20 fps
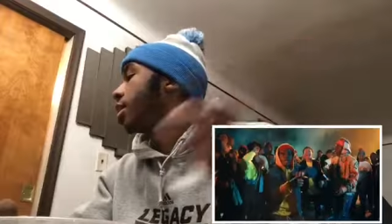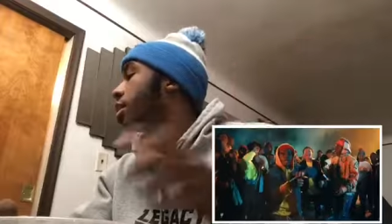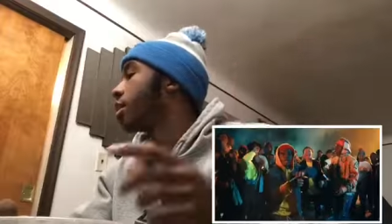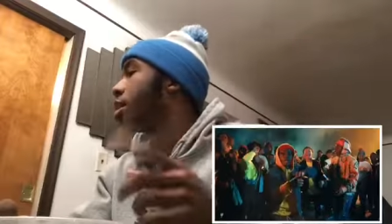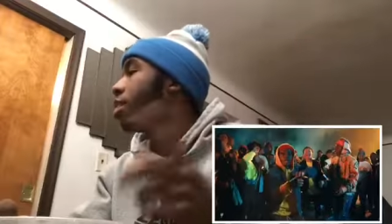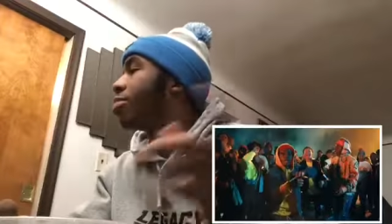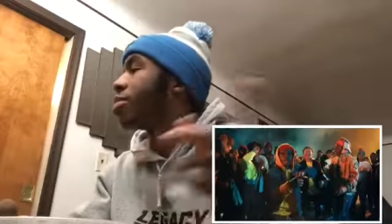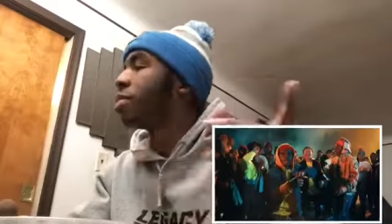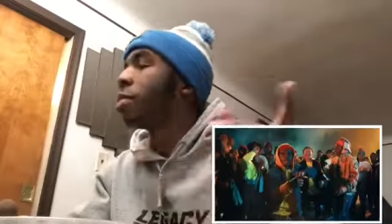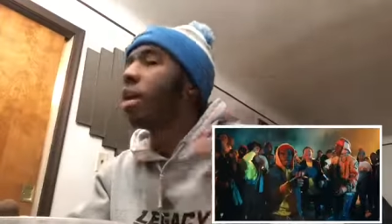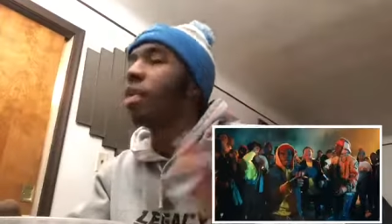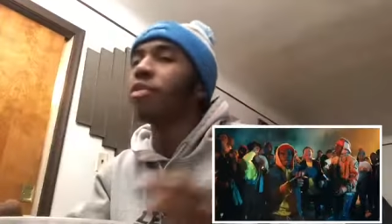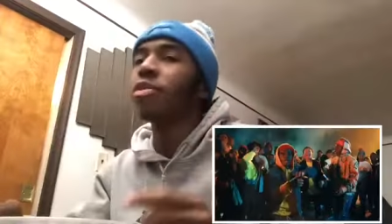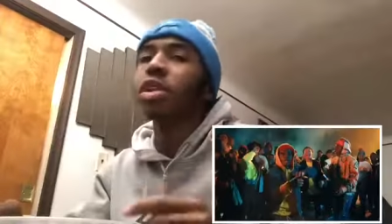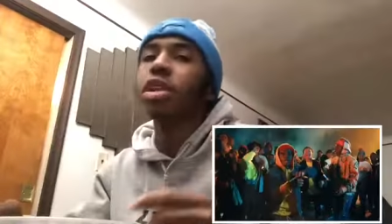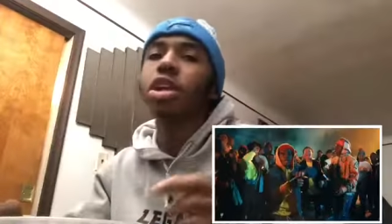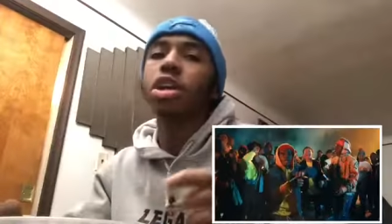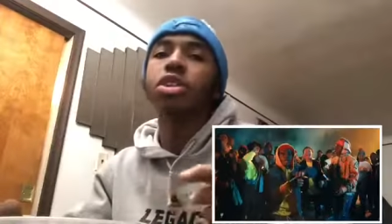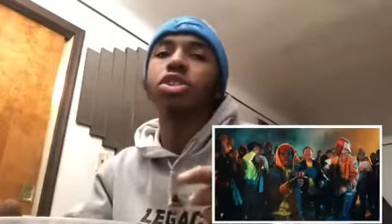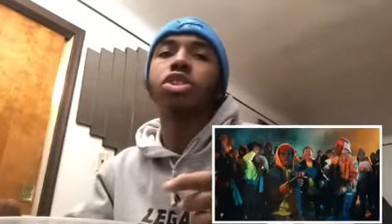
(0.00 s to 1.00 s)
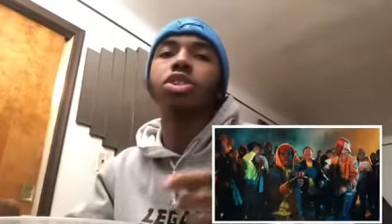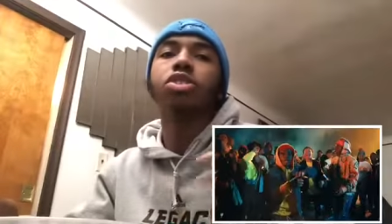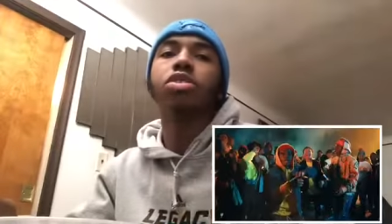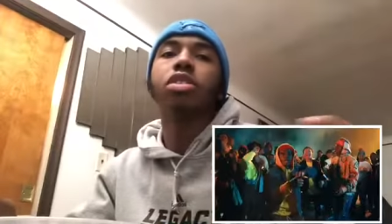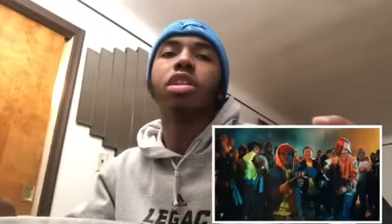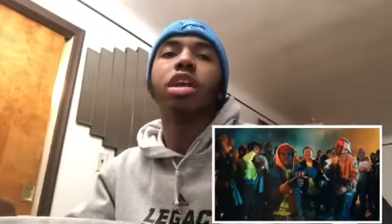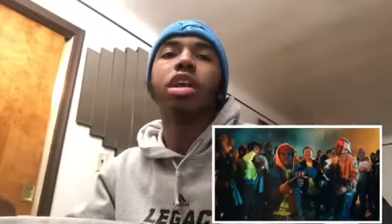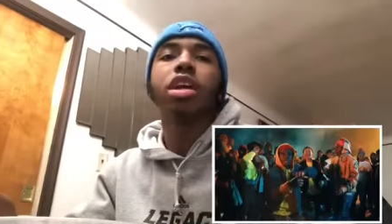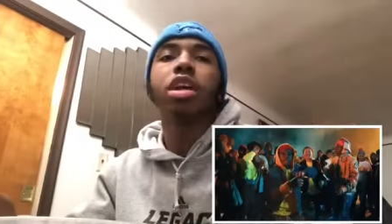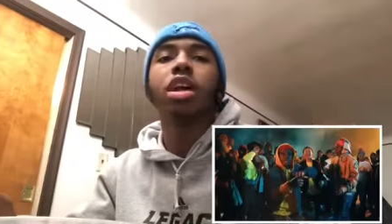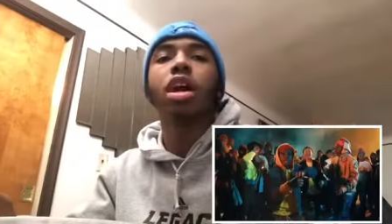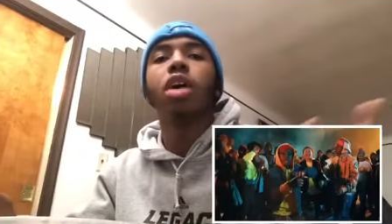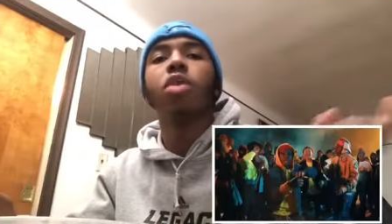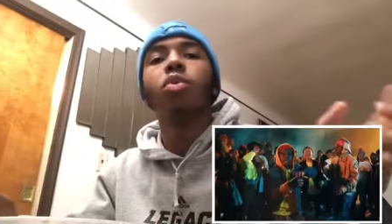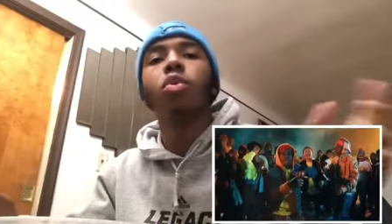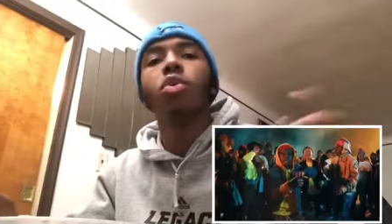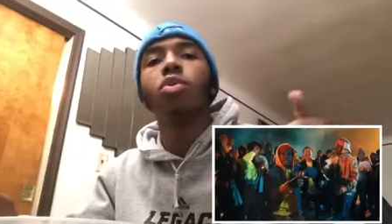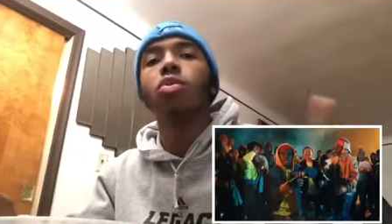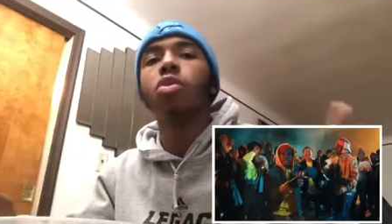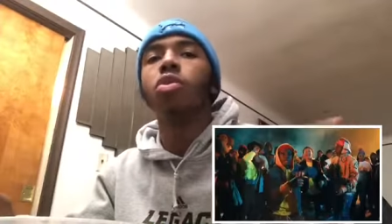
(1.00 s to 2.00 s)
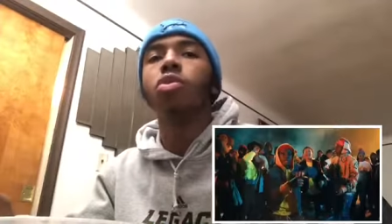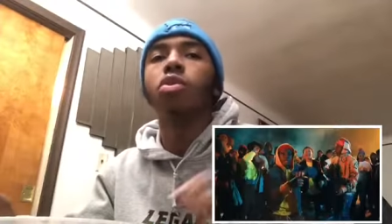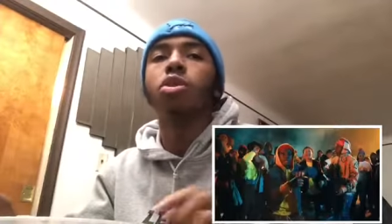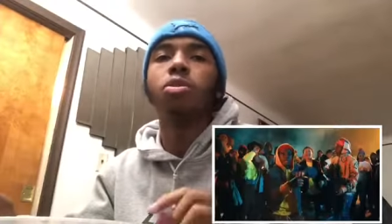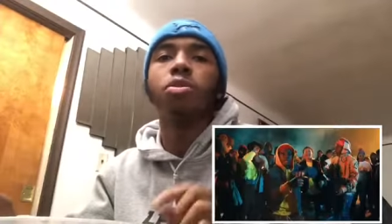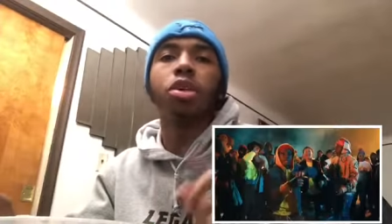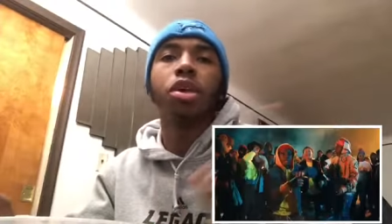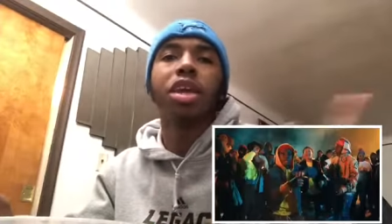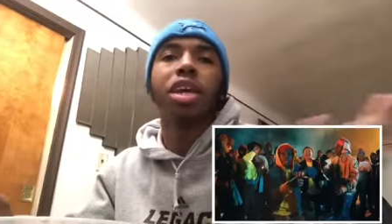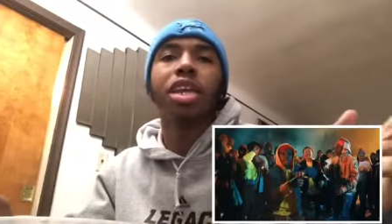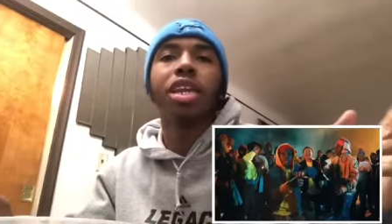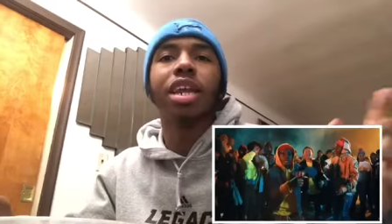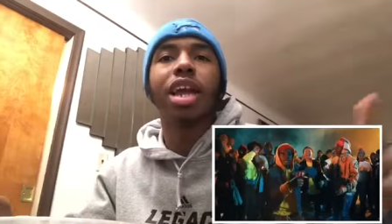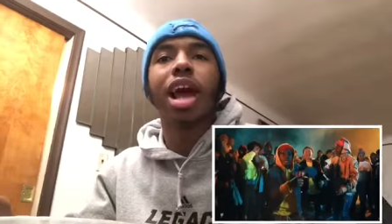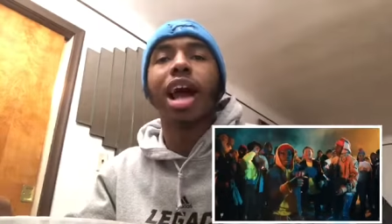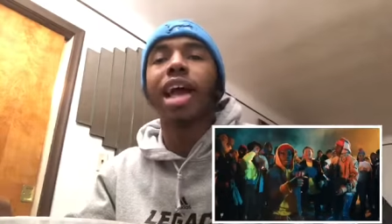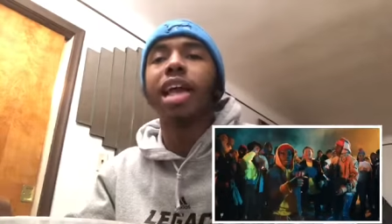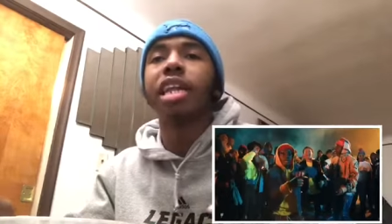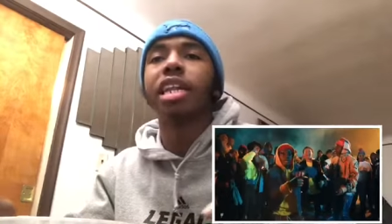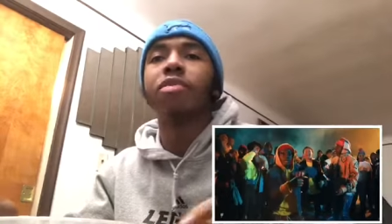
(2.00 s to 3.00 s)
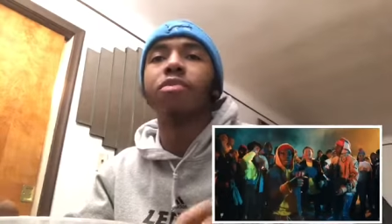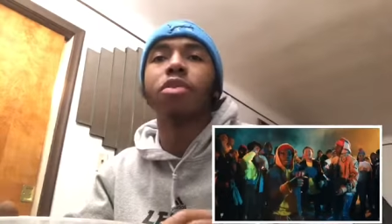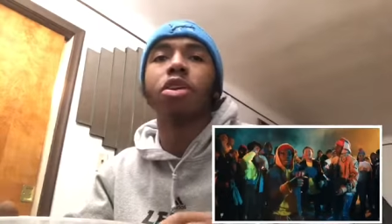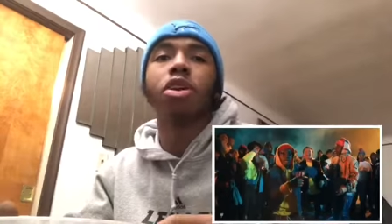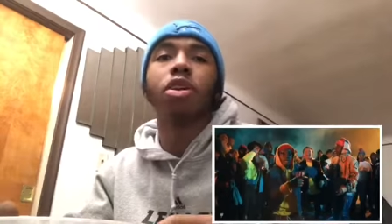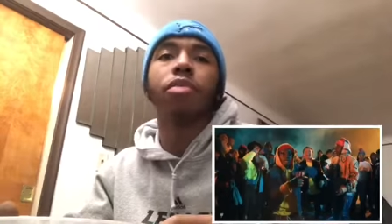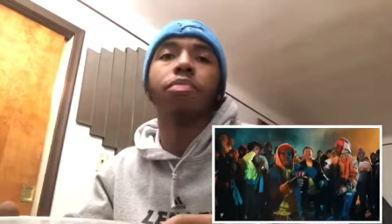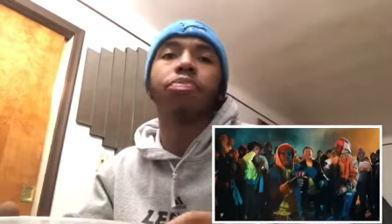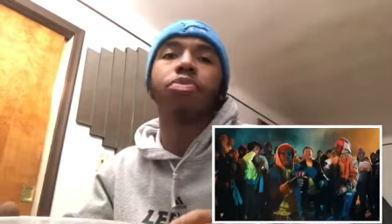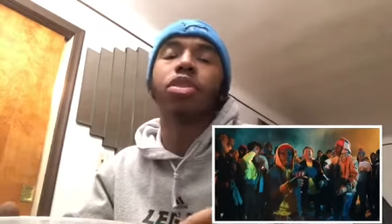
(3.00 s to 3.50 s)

Come to my video shows, link up, whoop, whoop, whoop. You ain't, I ain't even gonna,